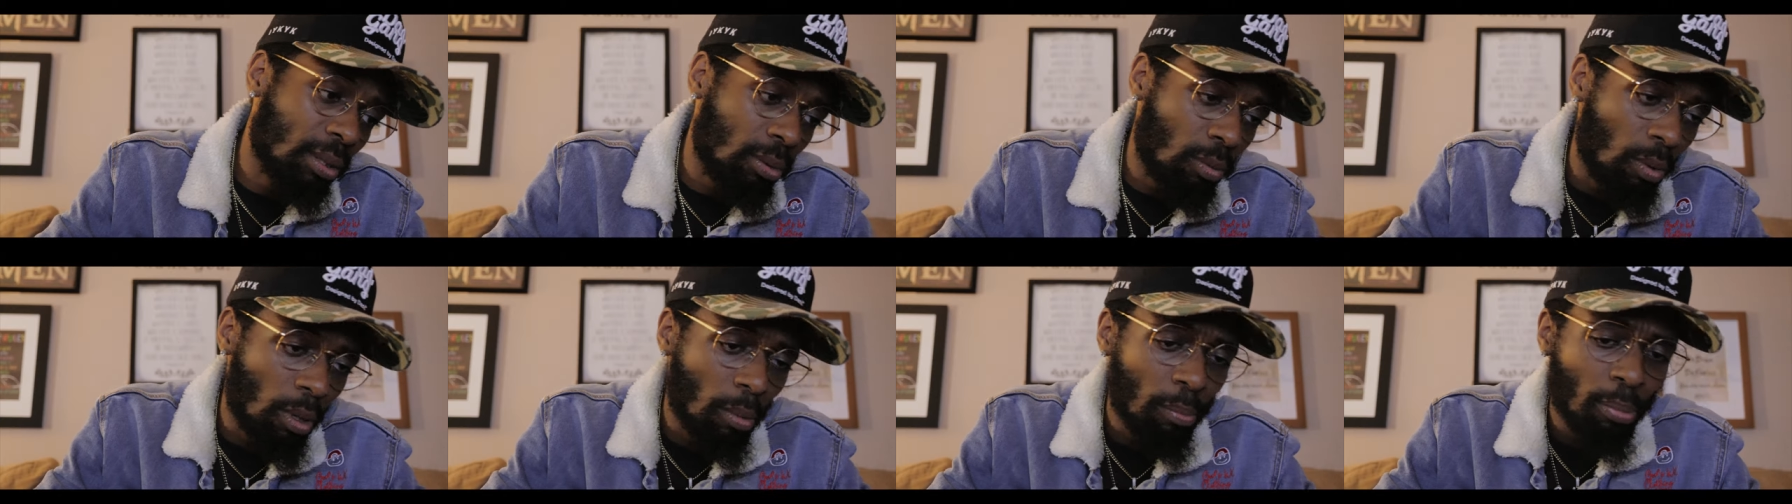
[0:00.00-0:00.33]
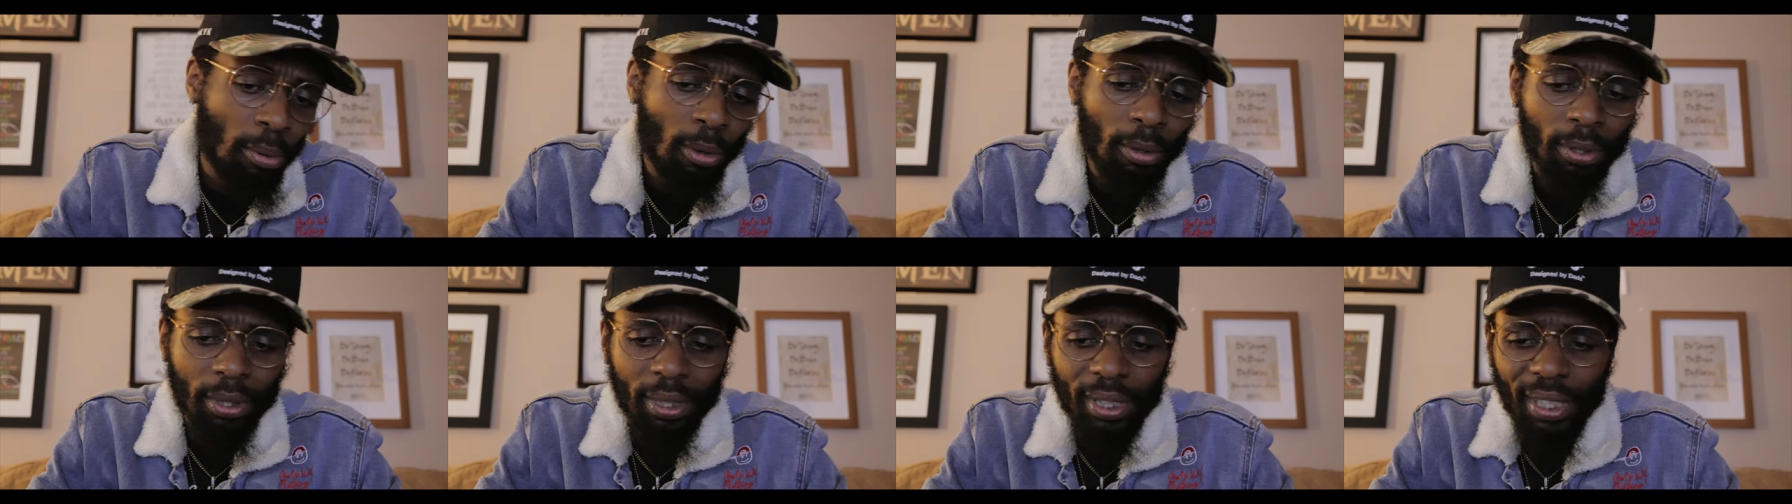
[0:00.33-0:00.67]

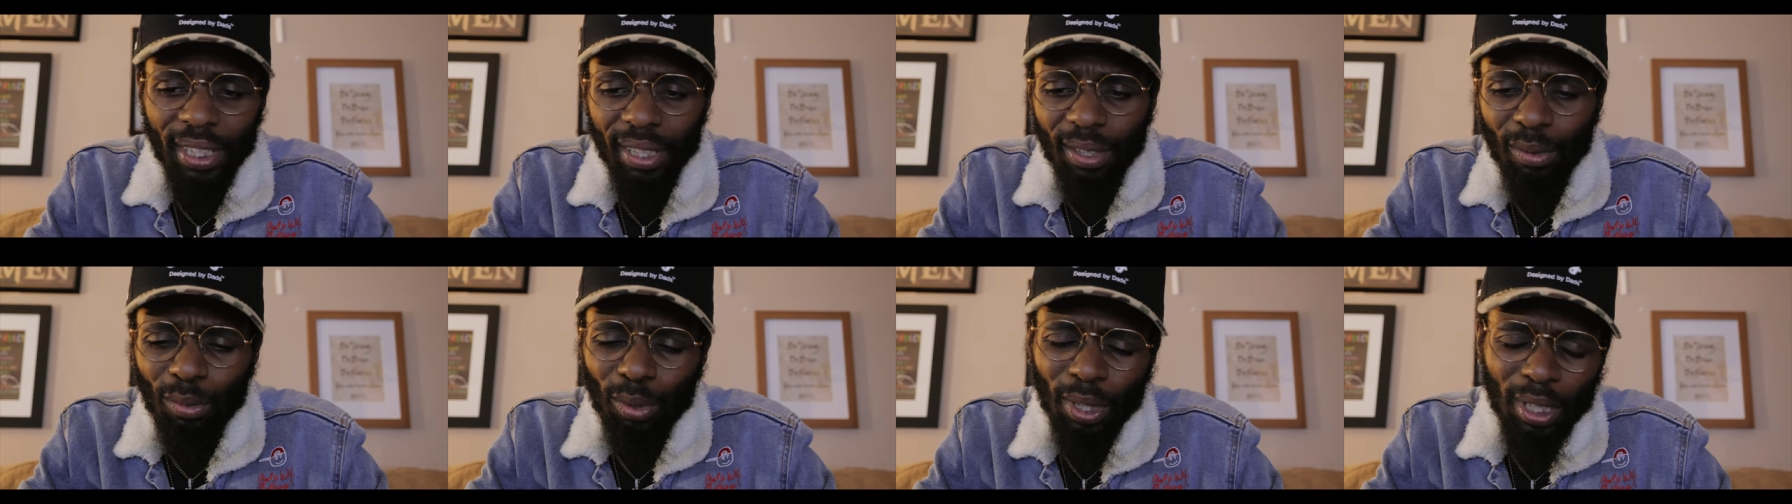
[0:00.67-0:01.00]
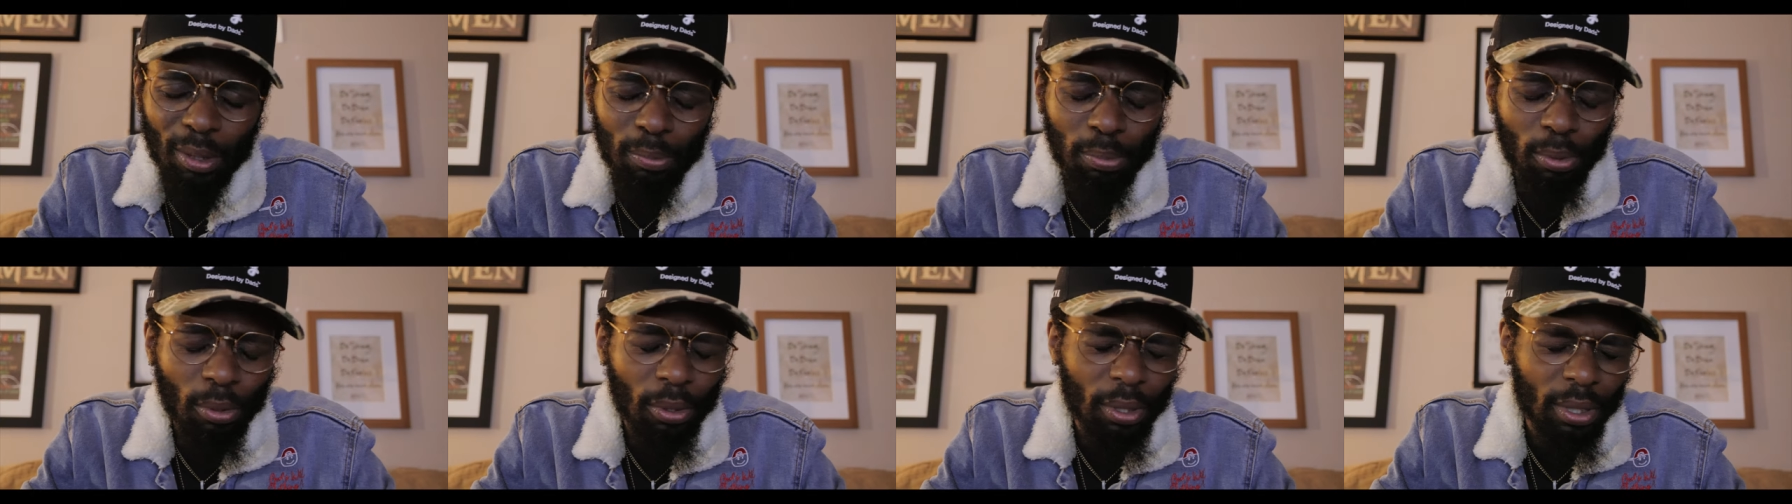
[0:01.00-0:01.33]

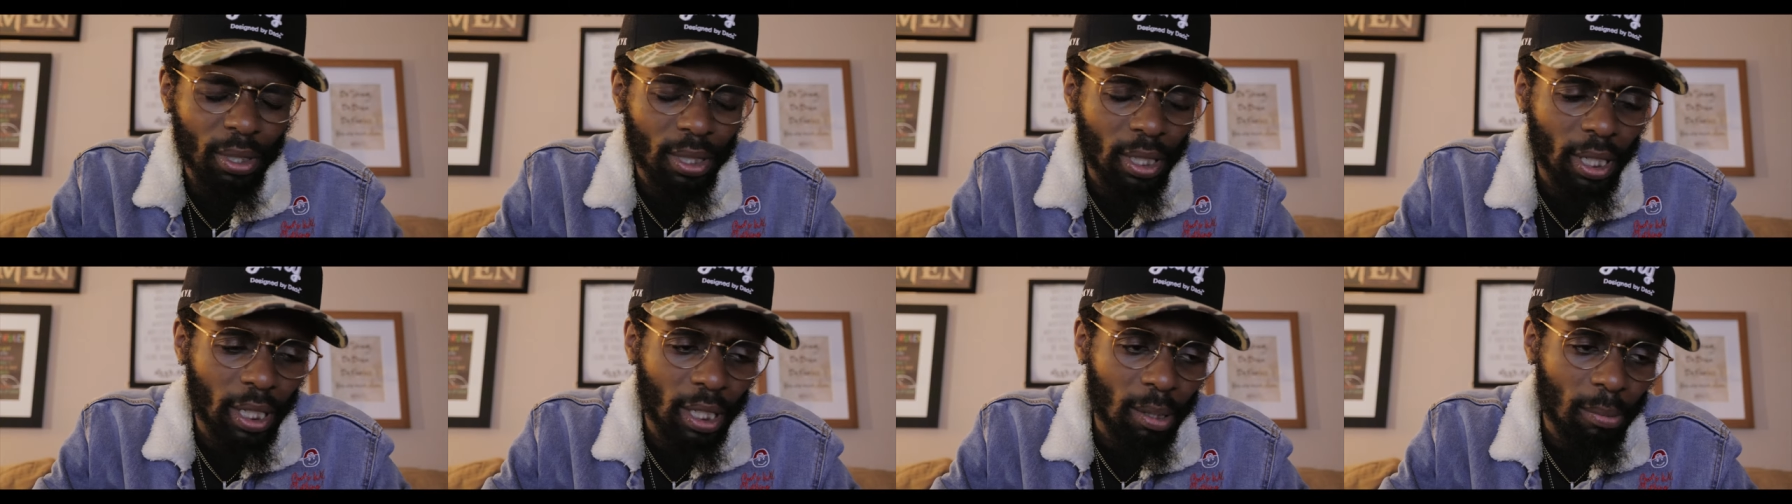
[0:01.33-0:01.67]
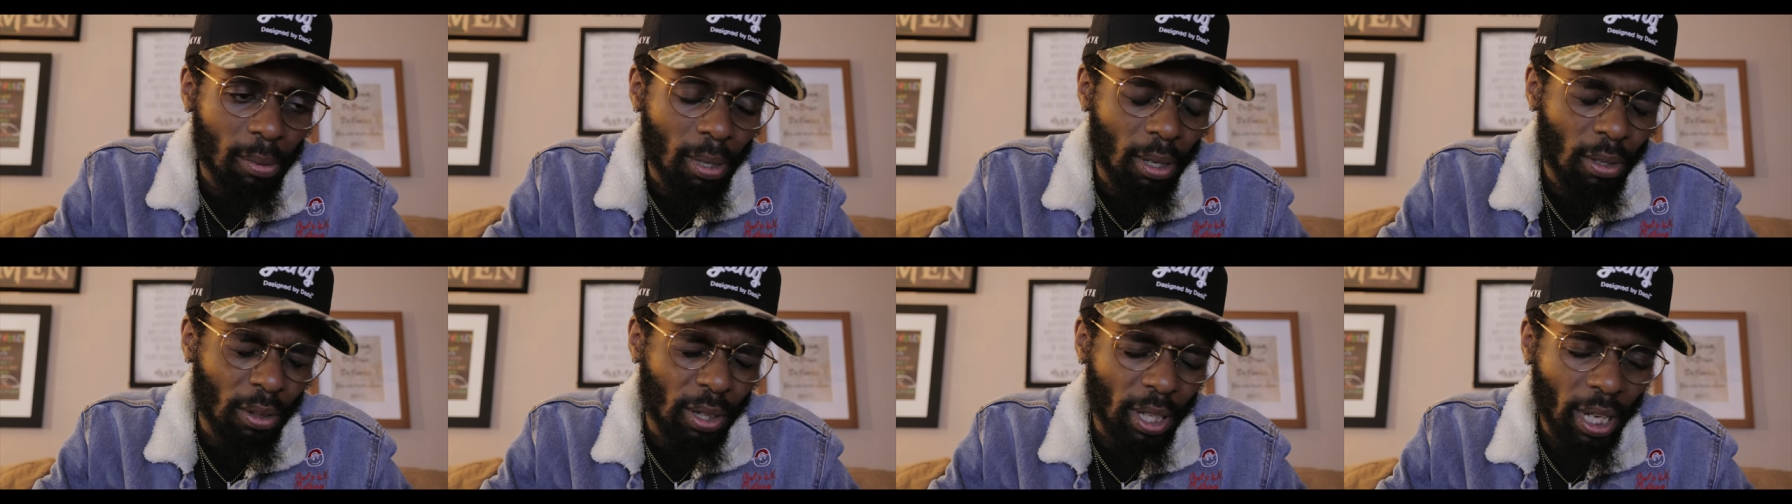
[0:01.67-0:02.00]
one important thing
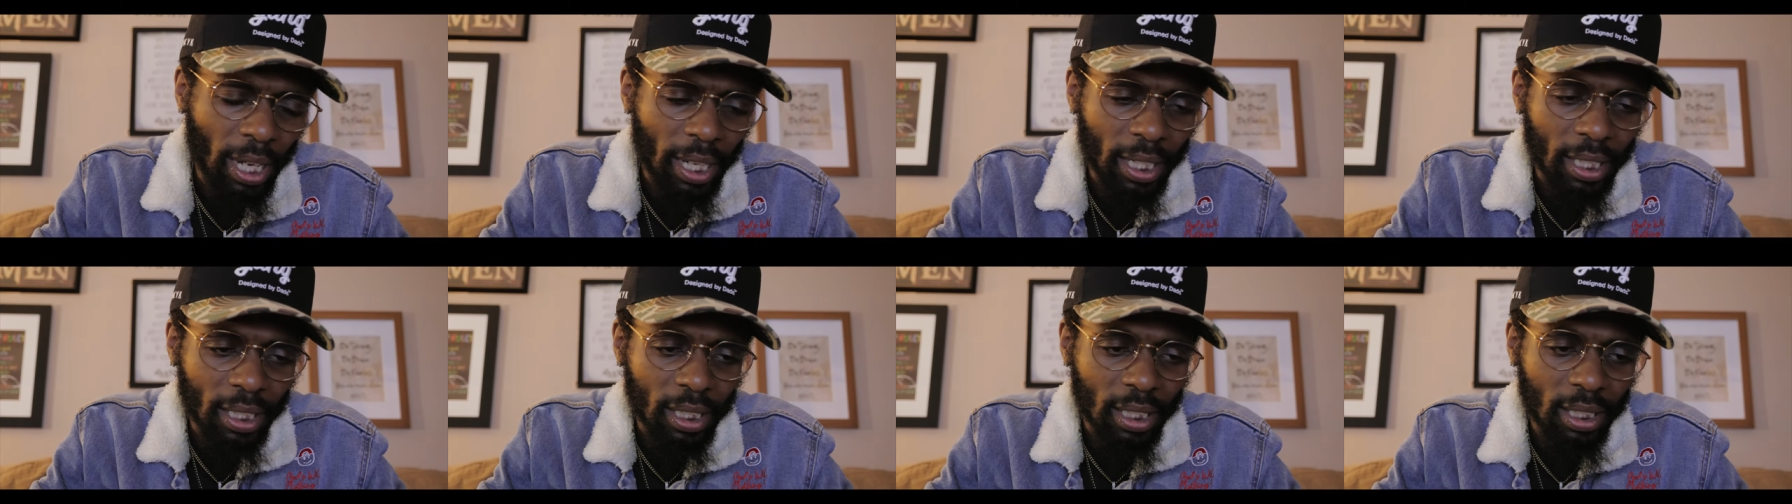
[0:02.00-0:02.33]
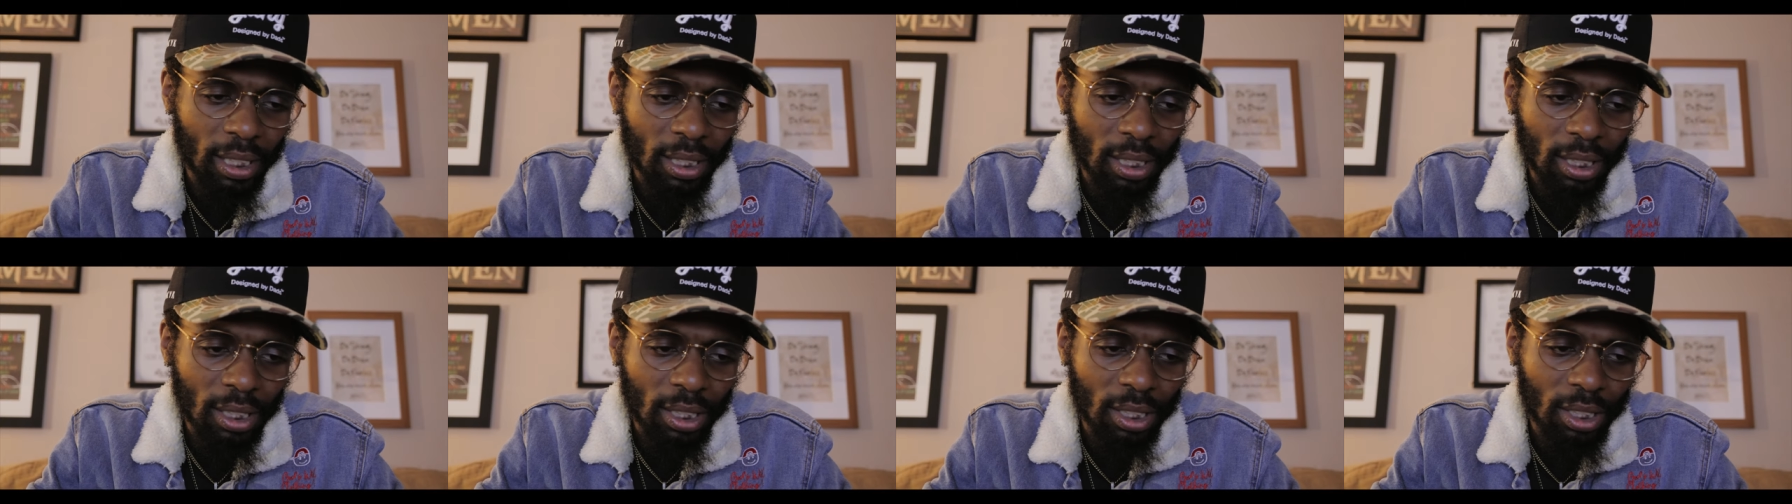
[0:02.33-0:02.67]
about that
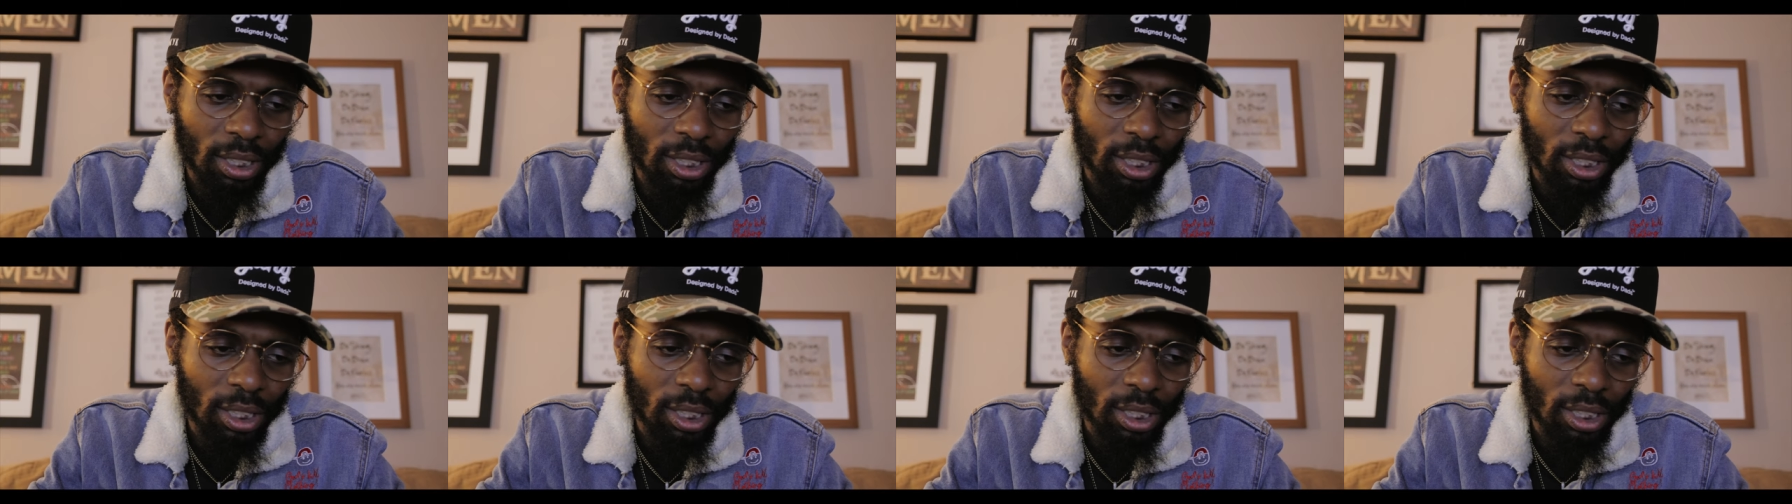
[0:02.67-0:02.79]
is,